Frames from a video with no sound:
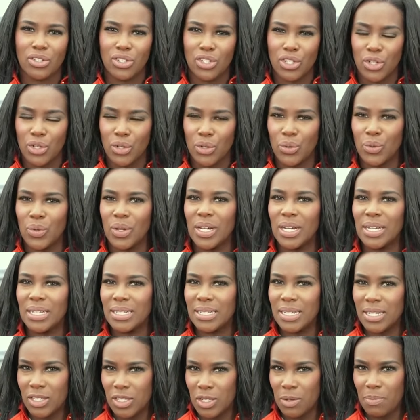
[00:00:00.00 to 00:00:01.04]
to
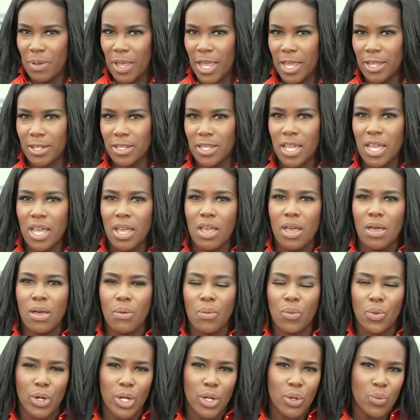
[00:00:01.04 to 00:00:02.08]
dissipate.
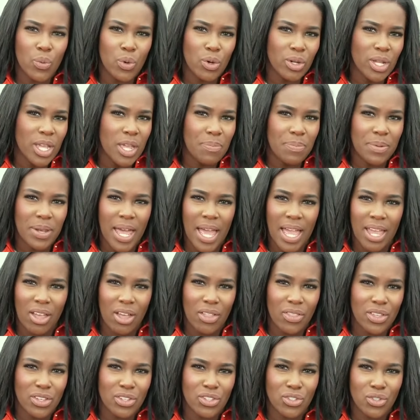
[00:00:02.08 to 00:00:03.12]
We will keep an eye
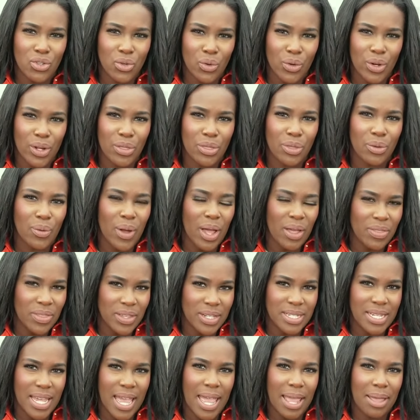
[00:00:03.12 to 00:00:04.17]
on this story throughout the
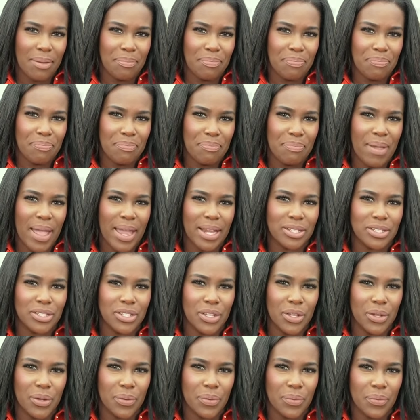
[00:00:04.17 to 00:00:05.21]
day. Back to you.